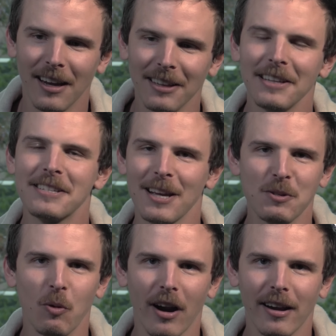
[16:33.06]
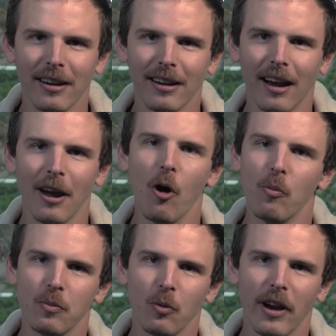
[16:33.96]
At least that's what I
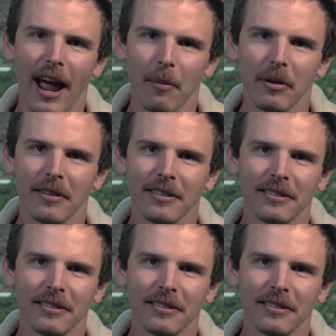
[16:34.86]
hoped would happen.